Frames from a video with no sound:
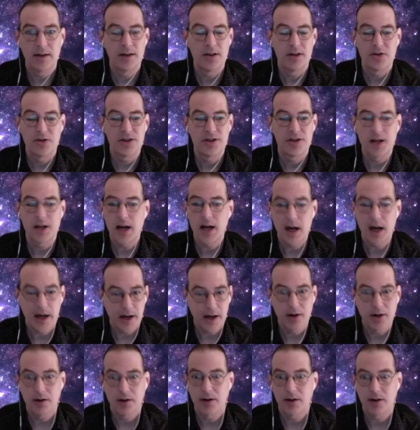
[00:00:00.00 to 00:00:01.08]
just a
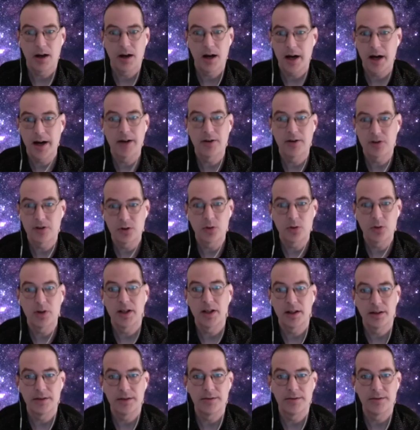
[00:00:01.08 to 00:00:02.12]
higher degree of,